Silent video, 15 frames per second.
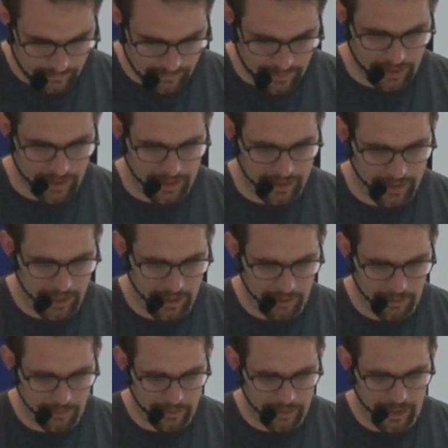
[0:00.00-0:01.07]
Okay.
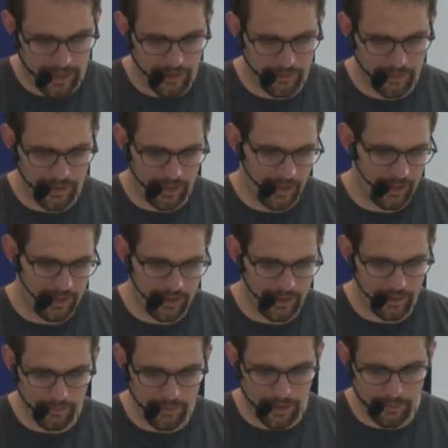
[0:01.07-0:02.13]
Now
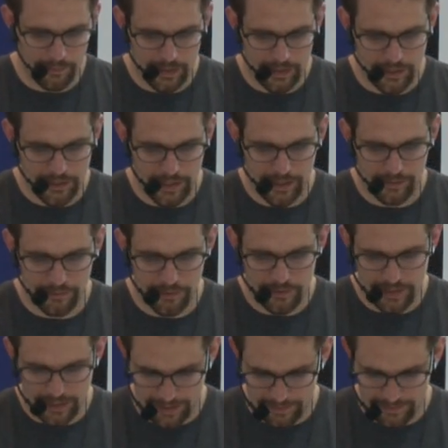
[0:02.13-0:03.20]
I'm gonna try a few
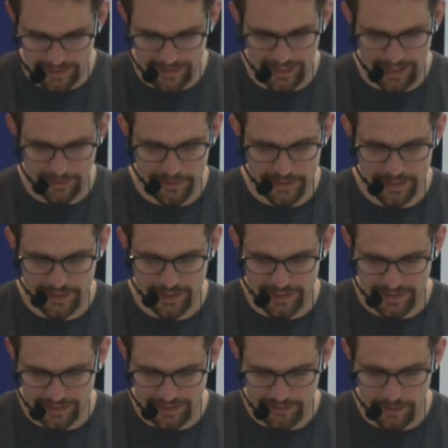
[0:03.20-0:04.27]
times and then I'm just
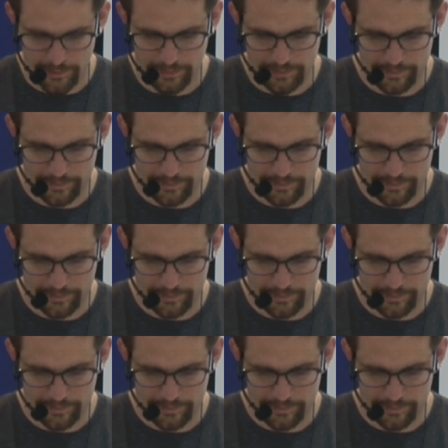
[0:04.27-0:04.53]
gonna give up.